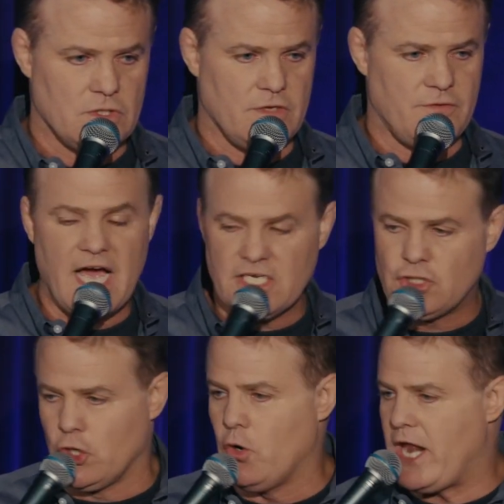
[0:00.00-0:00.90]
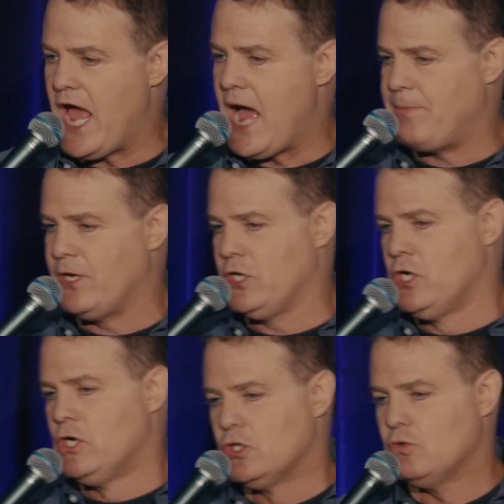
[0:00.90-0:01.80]
If you guys don't know what happened,
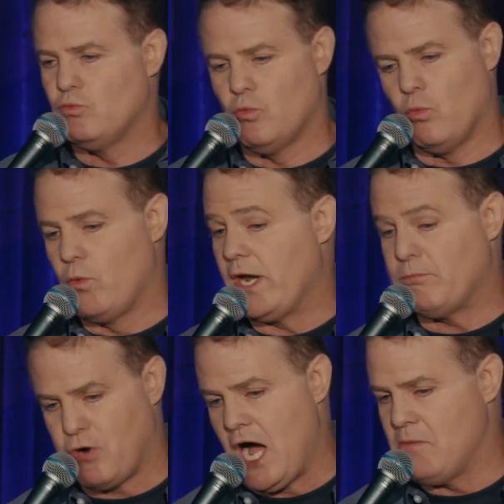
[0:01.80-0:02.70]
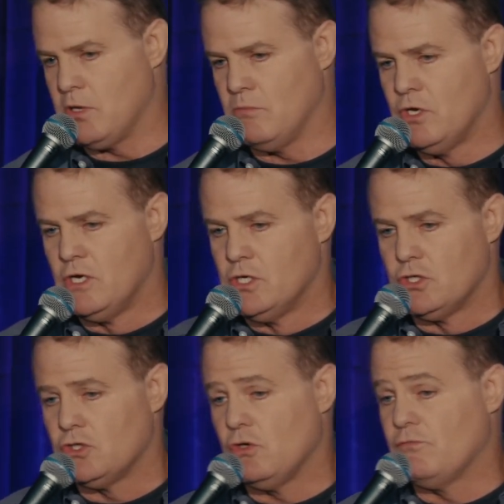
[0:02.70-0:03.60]
we had a problem.
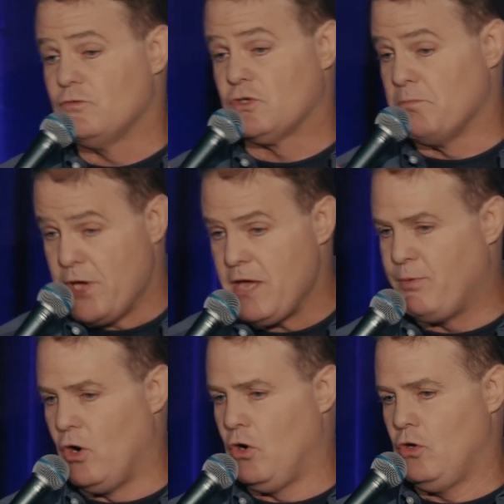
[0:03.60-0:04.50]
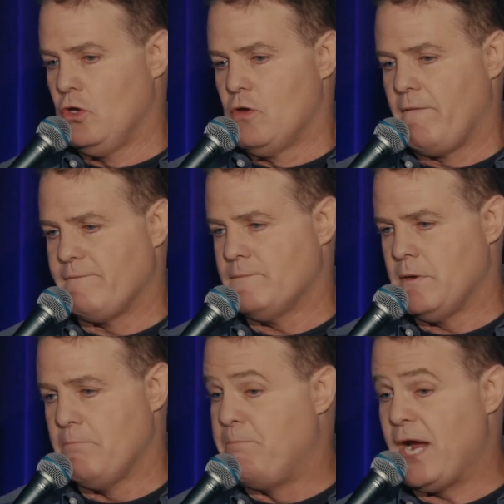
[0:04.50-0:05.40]
Some people,
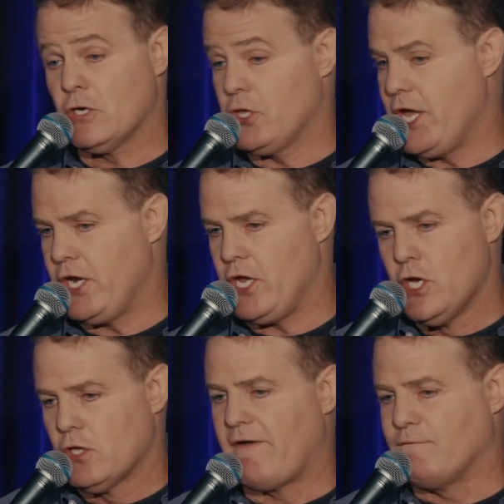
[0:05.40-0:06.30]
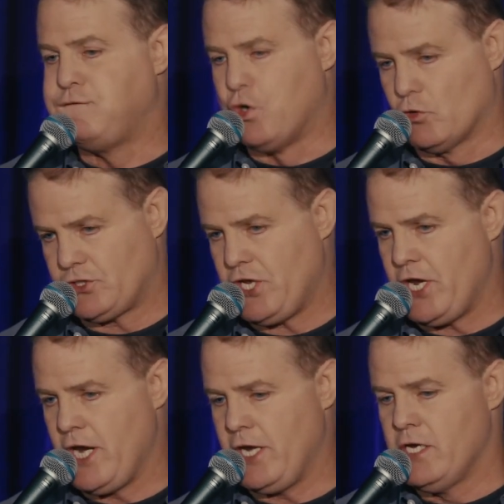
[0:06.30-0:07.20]
barely any, like
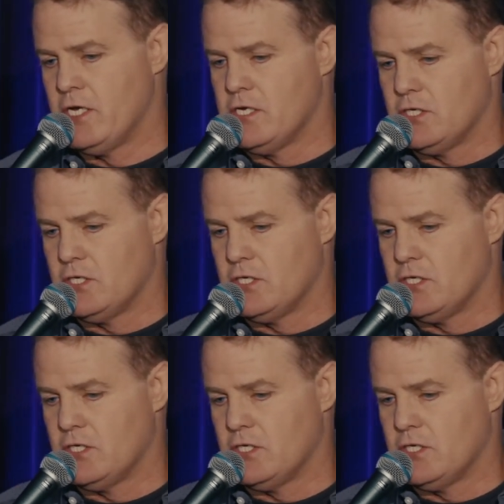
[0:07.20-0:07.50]
14,